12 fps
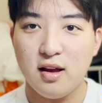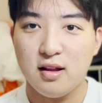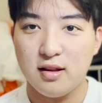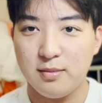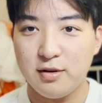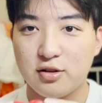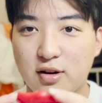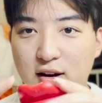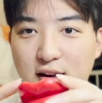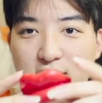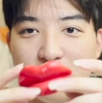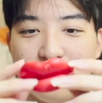let me try
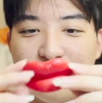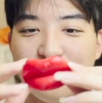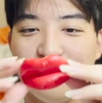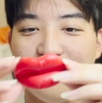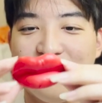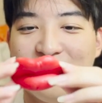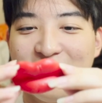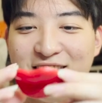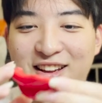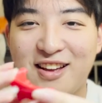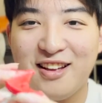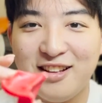it.
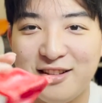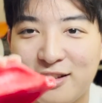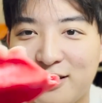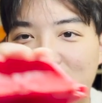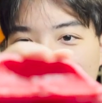This looks